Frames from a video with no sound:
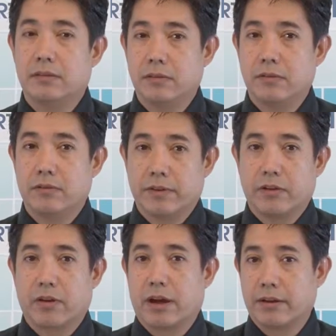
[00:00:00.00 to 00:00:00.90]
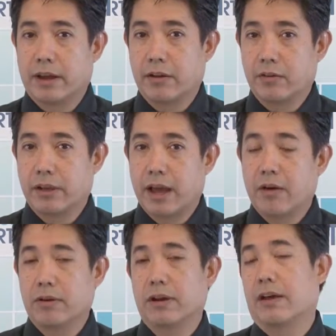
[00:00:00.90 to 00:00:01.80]
to figure out not only
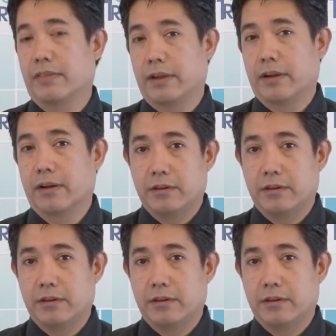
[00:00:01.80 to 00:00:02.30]
how it got there,